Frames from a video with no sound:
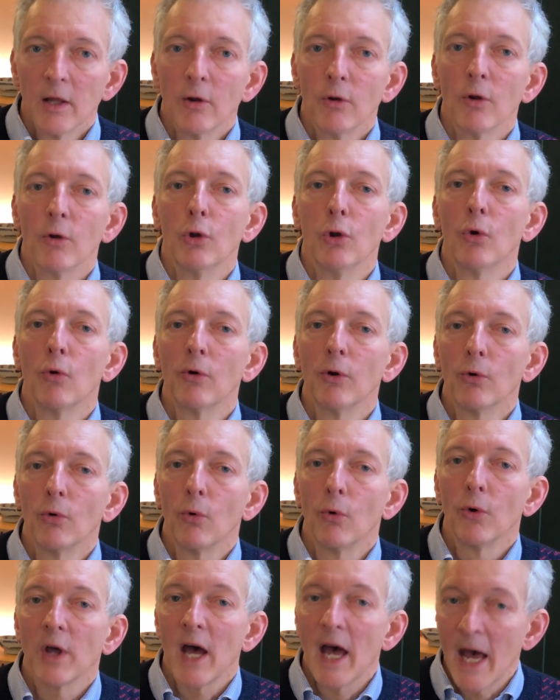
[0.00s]
law and
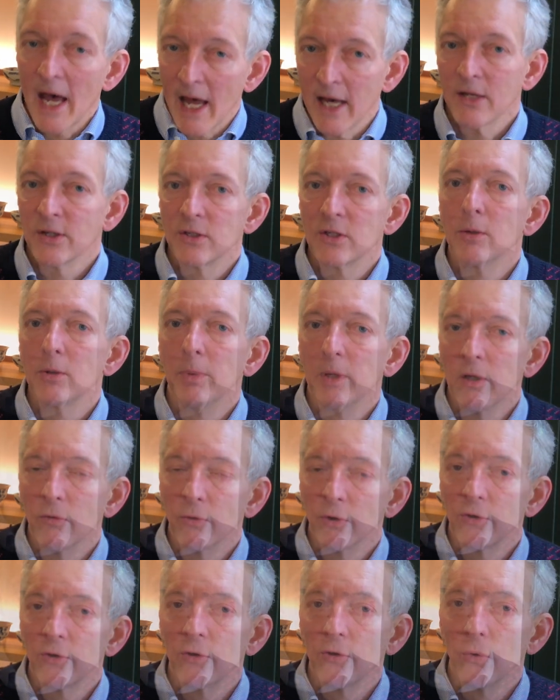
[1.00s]
order had to be
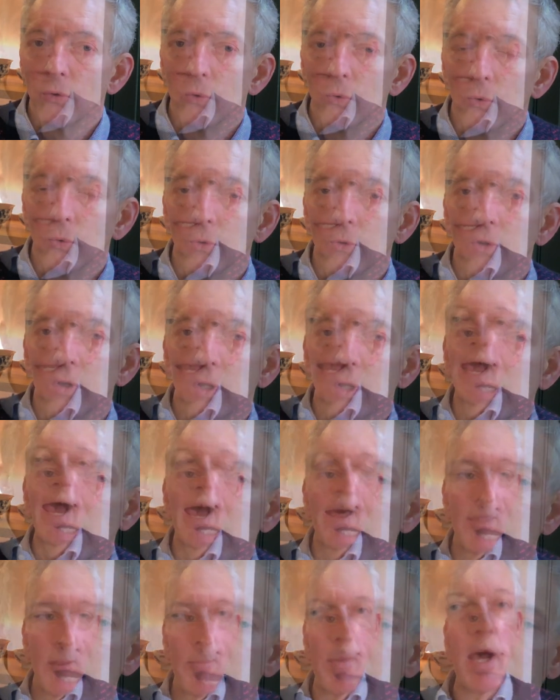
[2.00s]
restored.
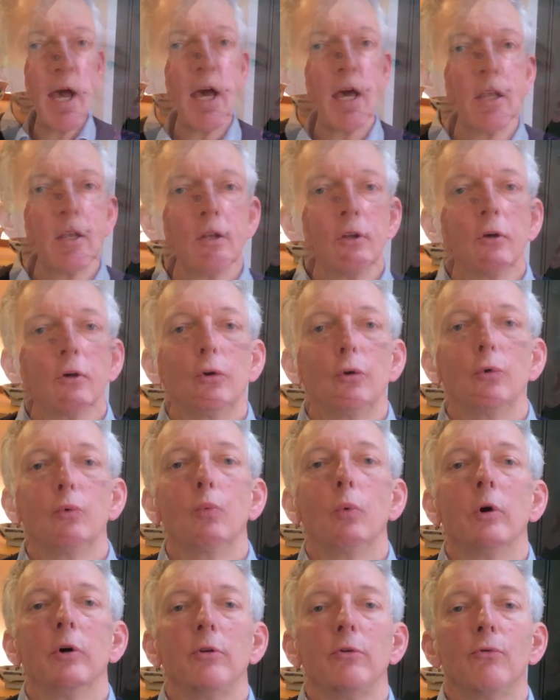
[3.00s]
And the man who
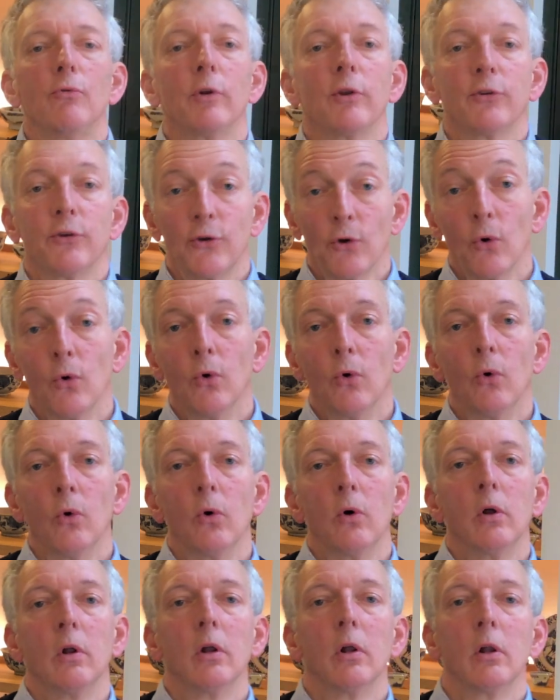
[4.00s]
would restore
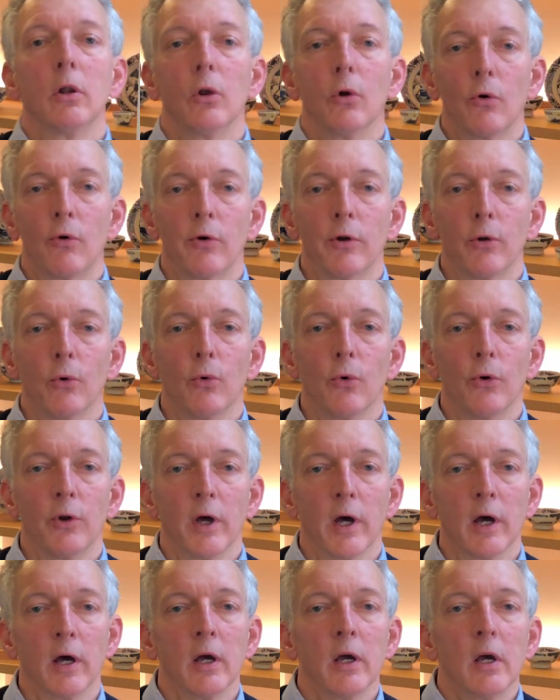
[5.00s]
law and
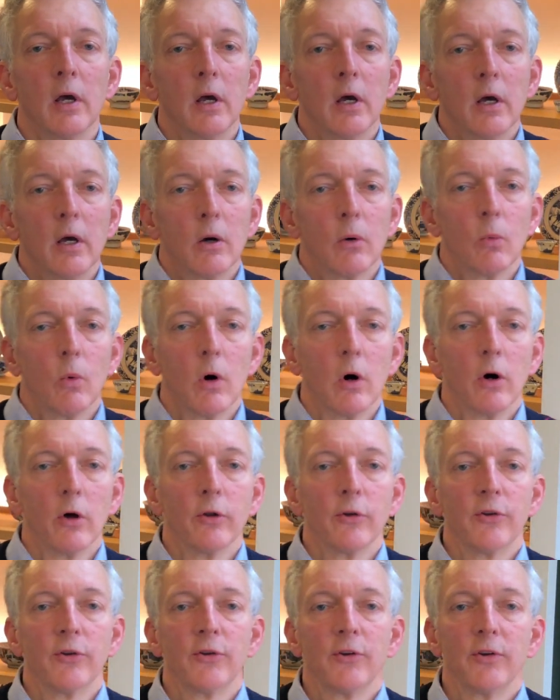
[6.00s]
order
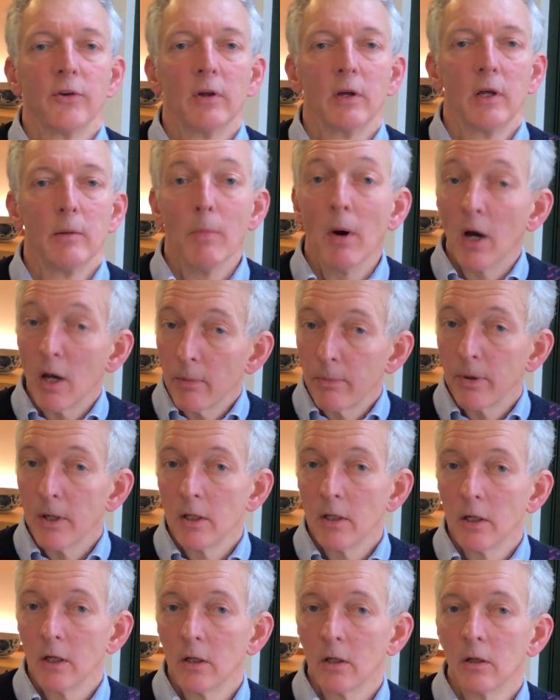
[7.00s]
was, in my
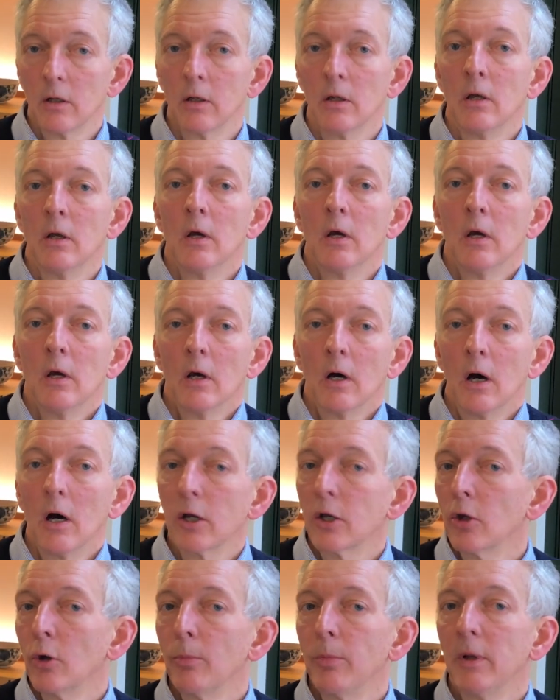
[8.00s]
opinion,
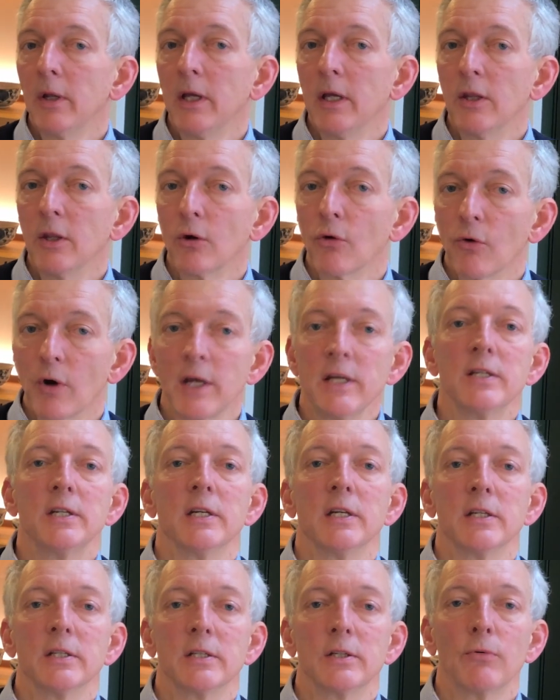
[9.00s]
arguably the
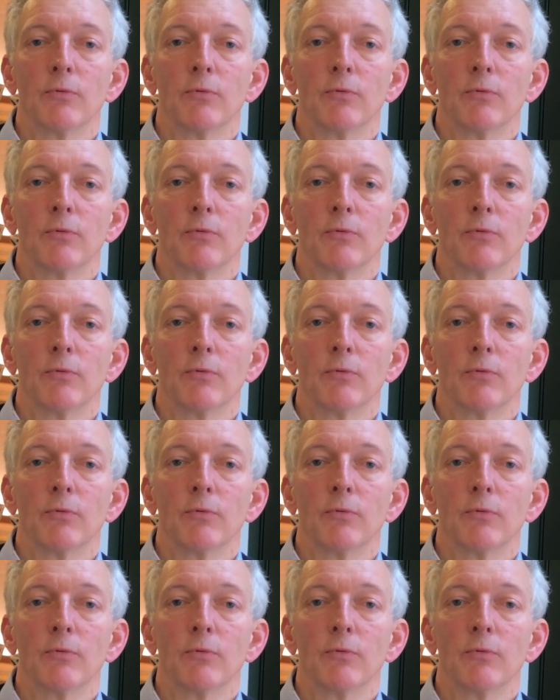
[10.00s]
greatest